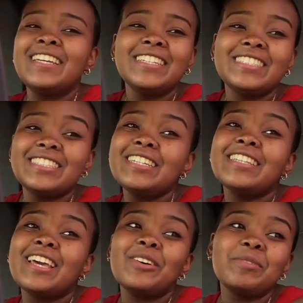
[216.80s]
she,
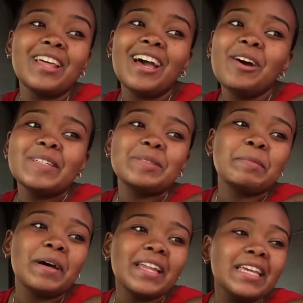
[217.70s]
they gonna be like, how much
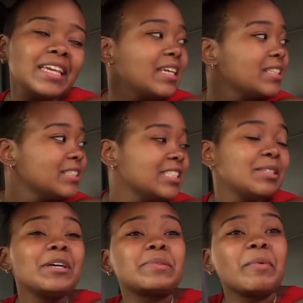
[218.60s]
money? She
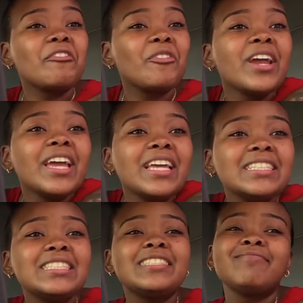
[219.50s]
must be
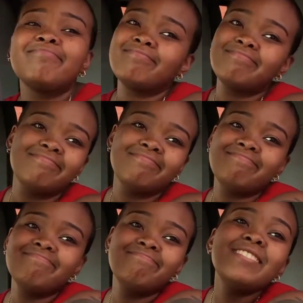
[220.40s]
rich.
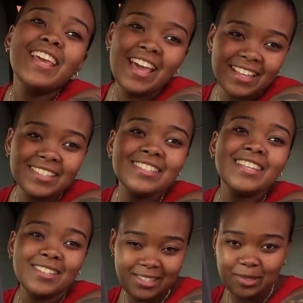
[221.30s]
Yes,
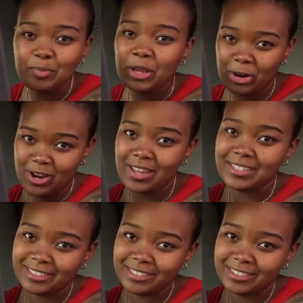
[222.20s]
in spirit.